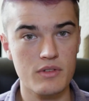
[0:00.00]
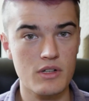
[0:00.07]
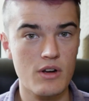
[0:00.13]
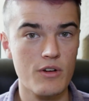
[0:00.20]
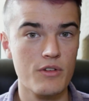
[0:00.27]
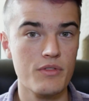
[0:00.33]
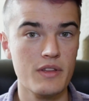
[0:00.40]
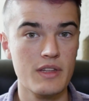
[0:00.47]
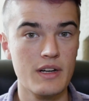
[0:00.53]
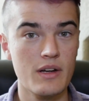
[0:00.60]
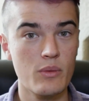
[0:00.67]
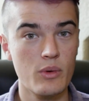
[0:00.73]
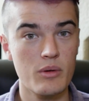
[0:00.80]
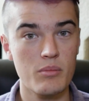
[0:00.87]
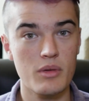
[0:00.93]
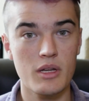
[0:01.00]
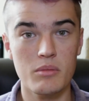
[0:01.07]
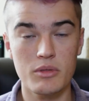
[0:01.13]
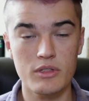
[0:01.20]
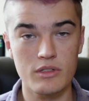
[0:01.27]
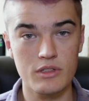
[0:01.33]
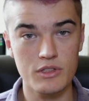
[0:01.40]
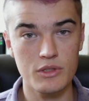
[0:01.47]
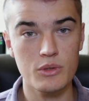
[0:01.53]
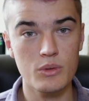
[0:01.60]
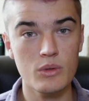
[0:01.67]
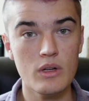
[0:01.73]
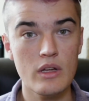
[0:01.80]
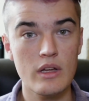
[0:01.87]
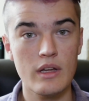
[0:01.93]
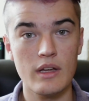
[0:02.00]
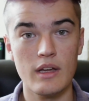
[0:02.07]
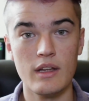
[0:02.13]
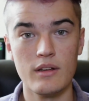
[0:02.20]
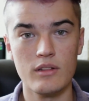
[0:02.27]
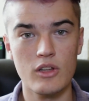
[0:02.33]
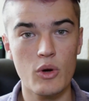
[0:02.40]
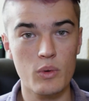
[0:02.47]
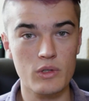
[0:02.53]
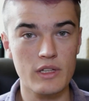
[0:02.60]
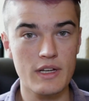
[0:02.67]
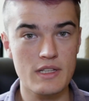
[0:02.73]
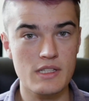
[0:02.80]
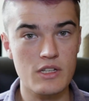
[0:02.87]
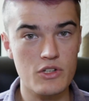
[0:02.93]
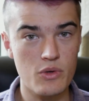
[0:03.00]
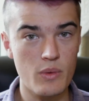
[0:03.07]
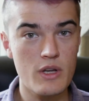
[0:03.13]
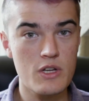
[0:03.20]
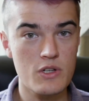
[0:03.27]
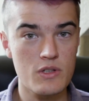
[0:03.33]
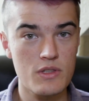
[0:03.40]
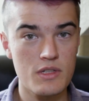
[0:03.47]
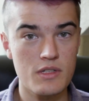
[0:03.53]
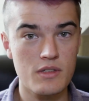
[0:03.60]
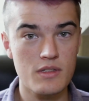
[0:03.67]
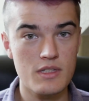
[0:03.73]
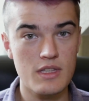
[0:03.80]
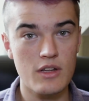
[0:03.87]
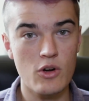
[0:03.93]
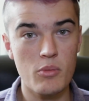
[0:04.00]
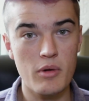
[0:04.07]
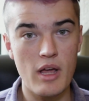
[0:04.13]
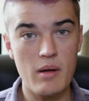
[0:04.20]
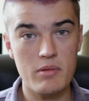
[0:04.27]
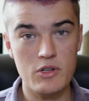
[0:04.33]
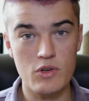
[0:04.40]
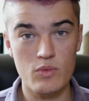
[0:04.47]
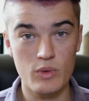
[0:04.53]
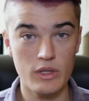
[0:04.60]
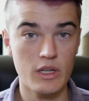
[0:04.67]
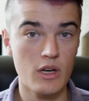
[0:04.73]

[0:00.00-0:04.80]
photography that I wouldn't be able to do in lower light situations, since that open aperture really